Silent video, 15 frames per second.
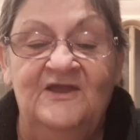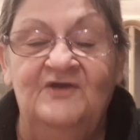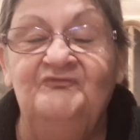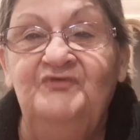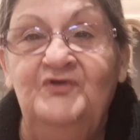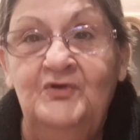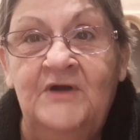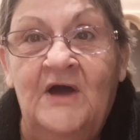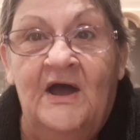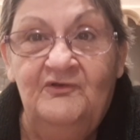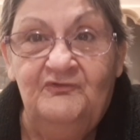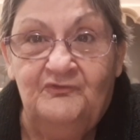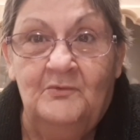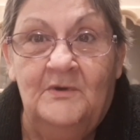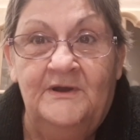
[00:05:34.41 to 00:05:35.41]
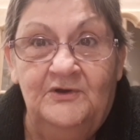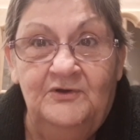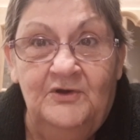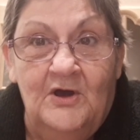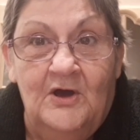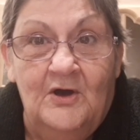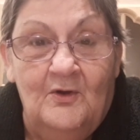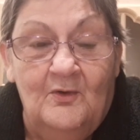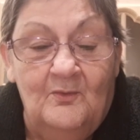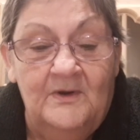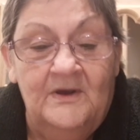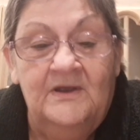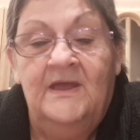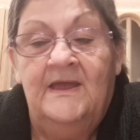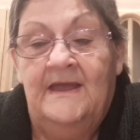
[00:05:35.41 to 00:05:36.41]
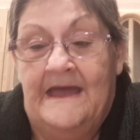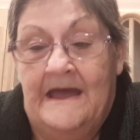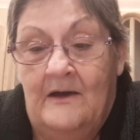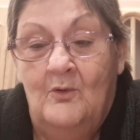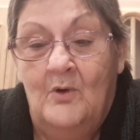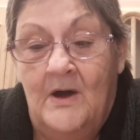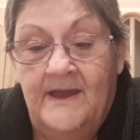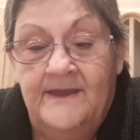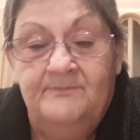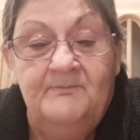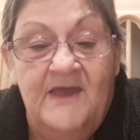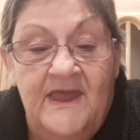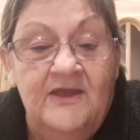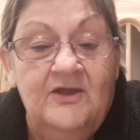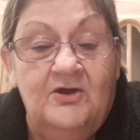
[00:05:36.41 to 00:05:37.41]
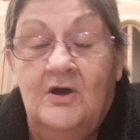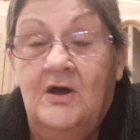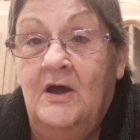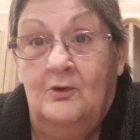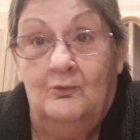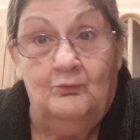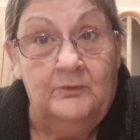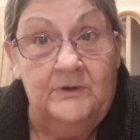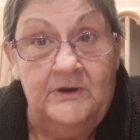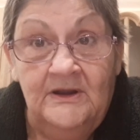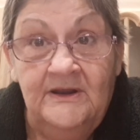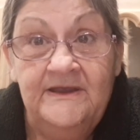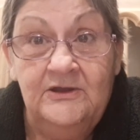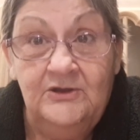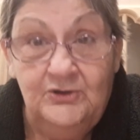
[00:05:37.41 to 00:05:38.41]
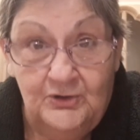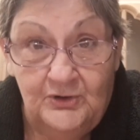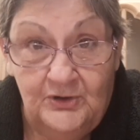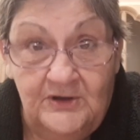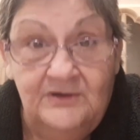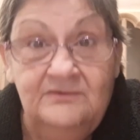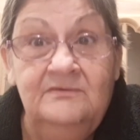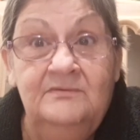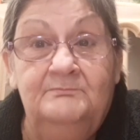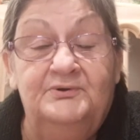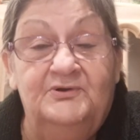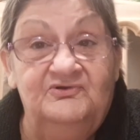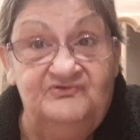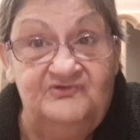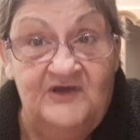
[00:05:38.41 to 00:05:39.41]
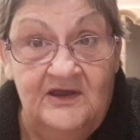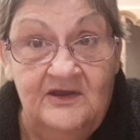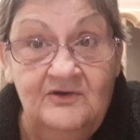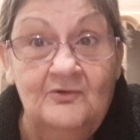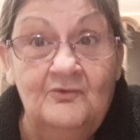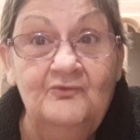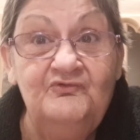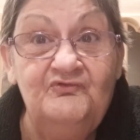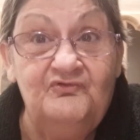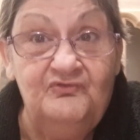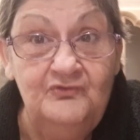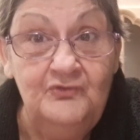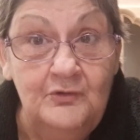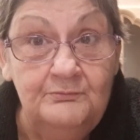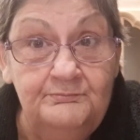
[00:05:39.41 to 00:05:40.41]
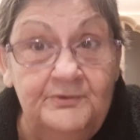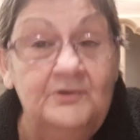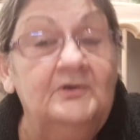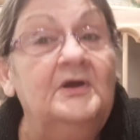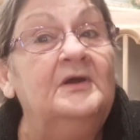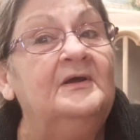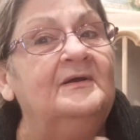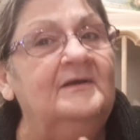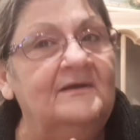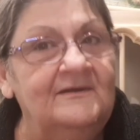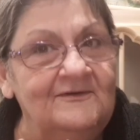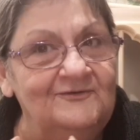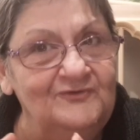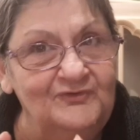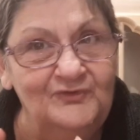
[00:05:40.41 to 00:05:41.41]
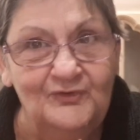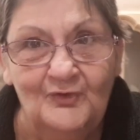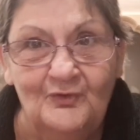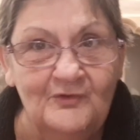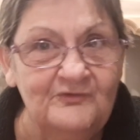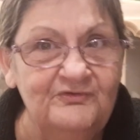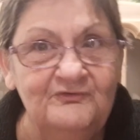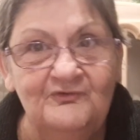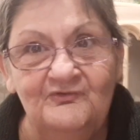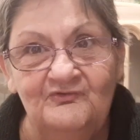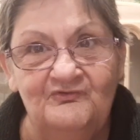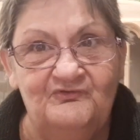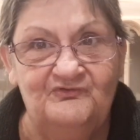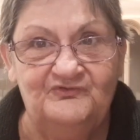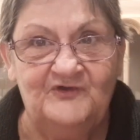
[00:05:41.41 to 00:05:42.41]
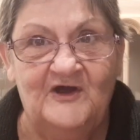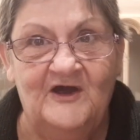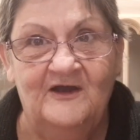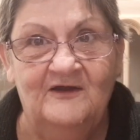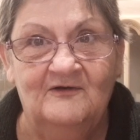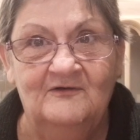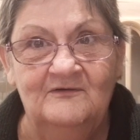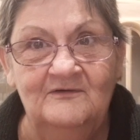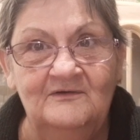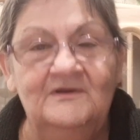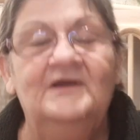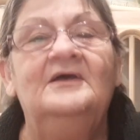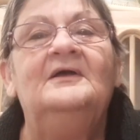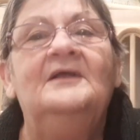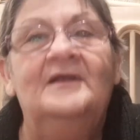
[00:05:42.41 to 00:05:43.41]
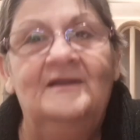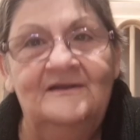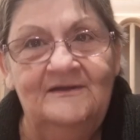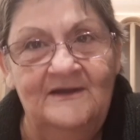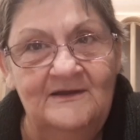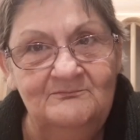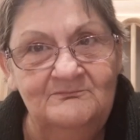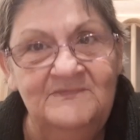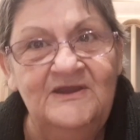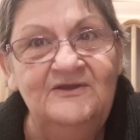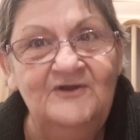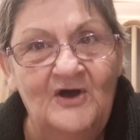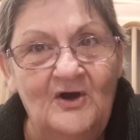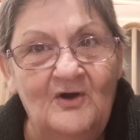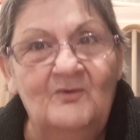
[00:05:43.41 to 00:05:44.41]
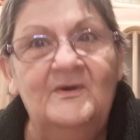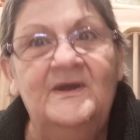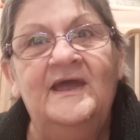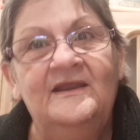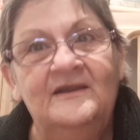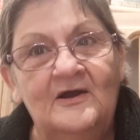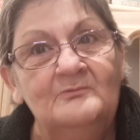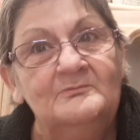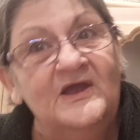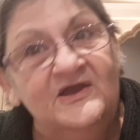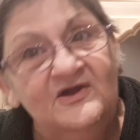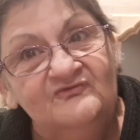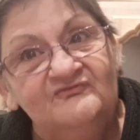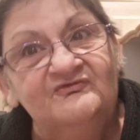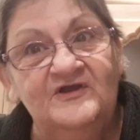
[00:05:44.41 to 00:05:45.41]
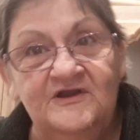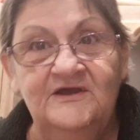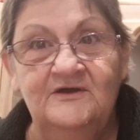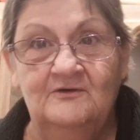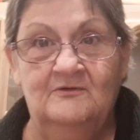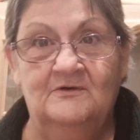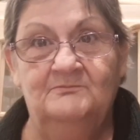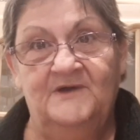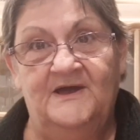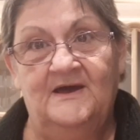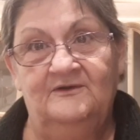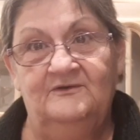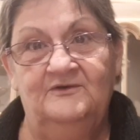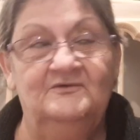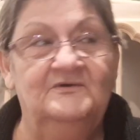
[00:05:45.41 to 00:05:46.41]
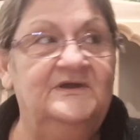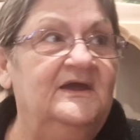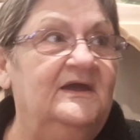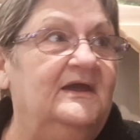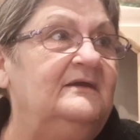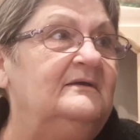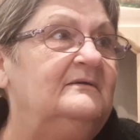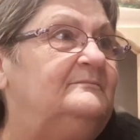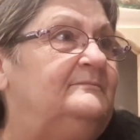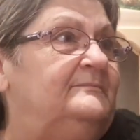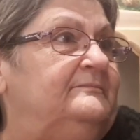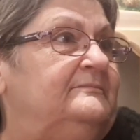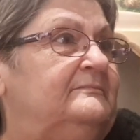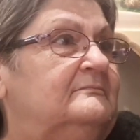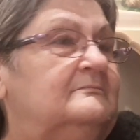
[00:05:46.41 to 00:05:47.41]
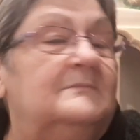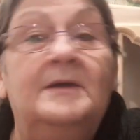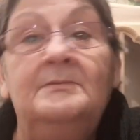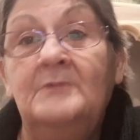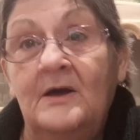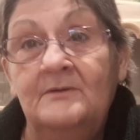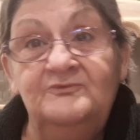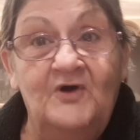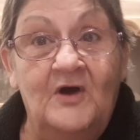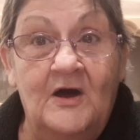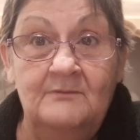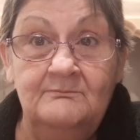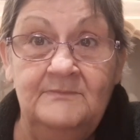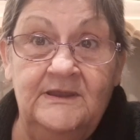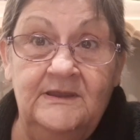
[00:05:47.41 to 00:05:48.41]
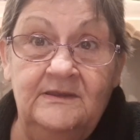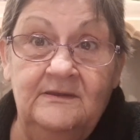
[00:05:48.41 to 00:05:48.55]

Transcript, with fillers: If you guys want to know how I make a really good potato soup, northern style, let me know and I'll make a video about it, okay? My mom taught me.